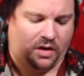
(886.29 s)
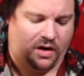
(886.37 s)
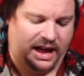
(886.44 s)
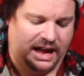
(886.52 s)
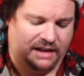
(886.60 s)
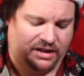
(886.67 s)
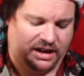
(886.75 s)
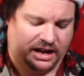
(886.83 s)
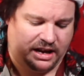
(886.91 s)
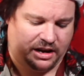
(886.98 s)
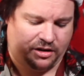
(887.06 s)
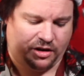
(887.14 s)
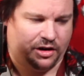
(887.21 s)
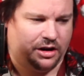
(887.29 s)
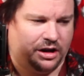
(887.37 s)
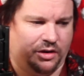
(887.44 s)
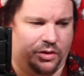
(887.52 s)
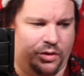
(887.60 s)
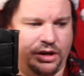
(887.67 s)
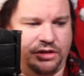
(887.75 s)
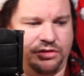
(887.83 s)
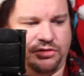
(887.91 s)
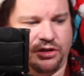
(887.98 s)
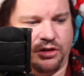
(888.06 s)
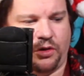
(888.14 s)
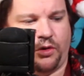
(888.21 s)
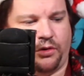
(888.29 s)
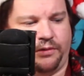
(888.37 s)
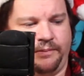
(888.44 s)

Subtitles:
I haven't had an honest-to-God